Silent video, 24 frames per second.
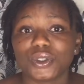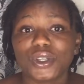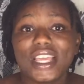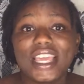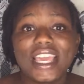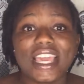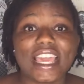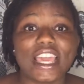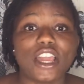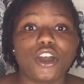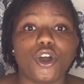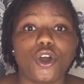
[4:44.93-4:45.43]

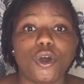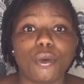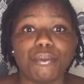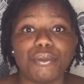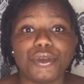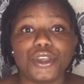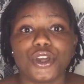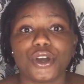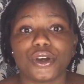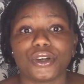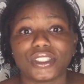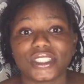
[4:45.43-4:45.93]
A or
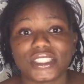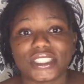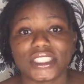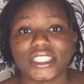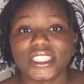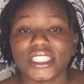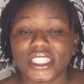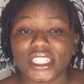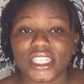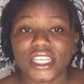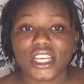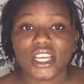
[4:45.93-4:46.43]
B or
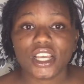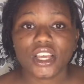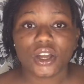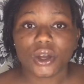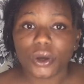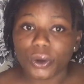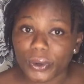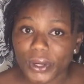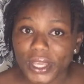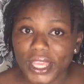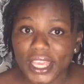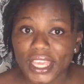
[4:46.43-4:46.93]
C.
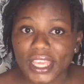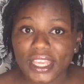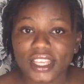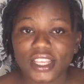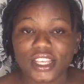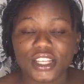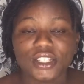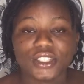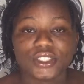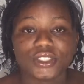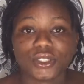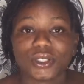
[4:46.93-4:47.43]
Okay,
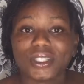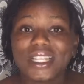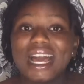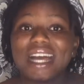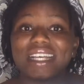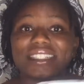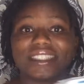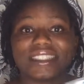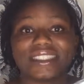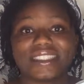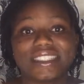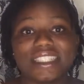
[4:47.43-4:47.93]
so
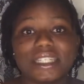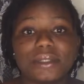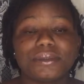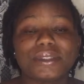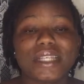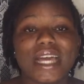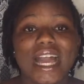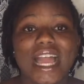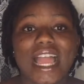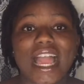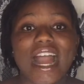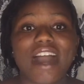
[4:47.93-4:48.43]
that's the tips
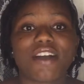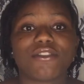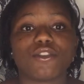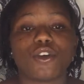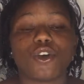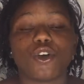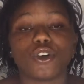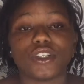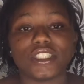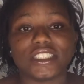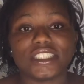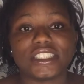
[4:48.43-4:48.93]
I have
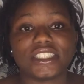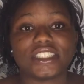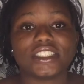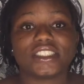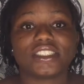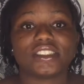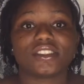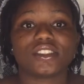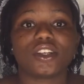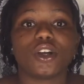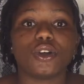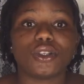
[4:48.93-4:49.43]
on
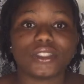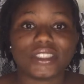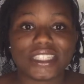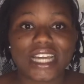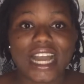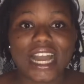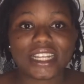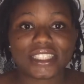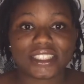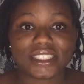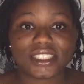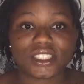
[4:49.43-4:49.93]
on
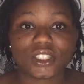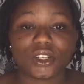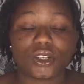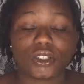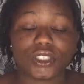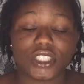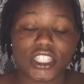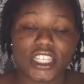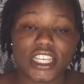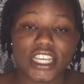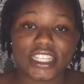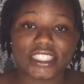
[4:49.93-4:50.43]
that, on
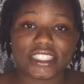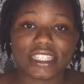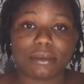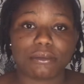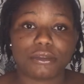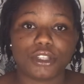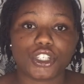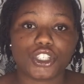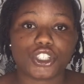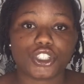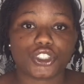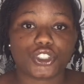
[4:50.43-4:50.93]

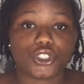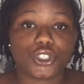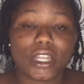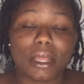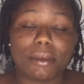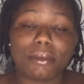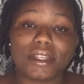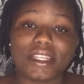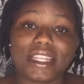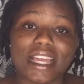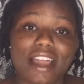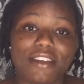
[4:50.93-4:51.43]
e-examination. So
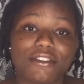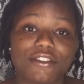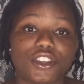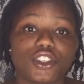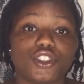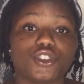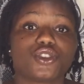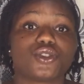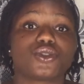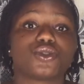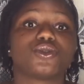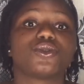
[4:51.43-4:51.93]
let me dive
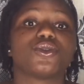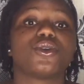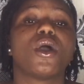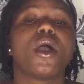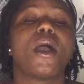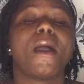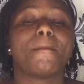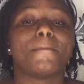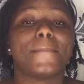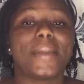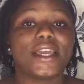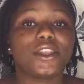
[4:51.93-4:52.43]
into
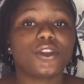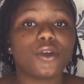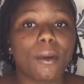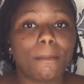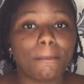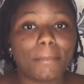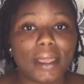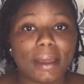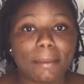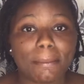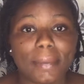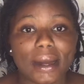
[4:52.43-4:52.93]
pen on
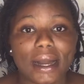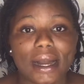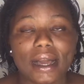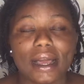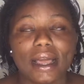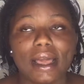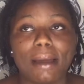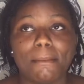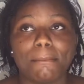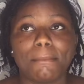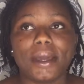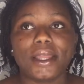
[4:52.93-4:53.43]
paper.
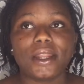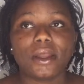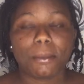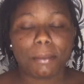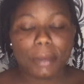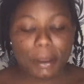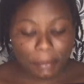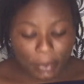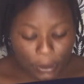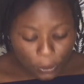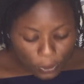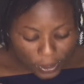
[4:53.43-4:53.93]
Pen on
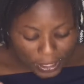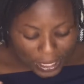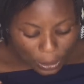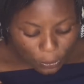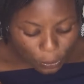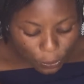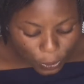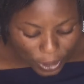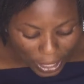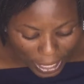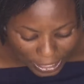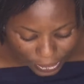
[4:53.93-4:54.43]
paper, what I
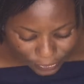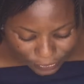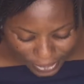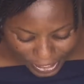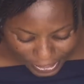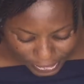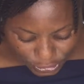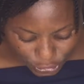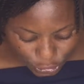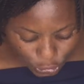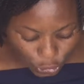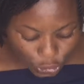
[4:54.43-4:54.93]
will
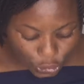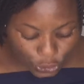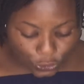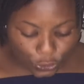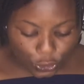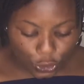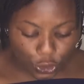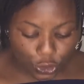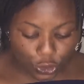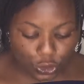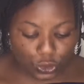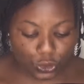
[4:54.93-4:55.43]
advise you is
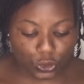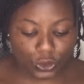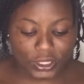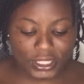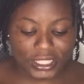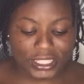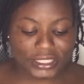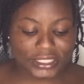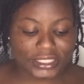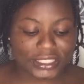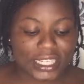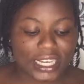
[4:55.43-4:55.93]
for you to
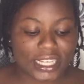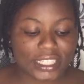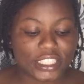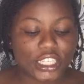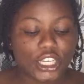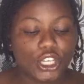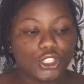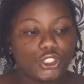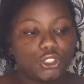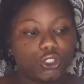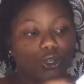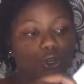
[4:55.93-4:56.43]
understand
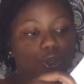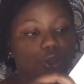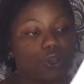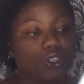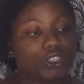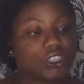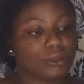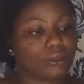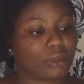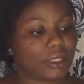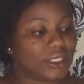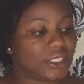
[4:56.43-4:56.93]
your
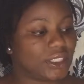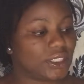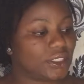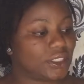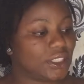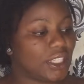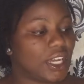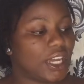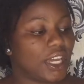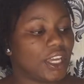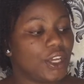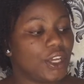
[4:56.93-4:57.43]
course material.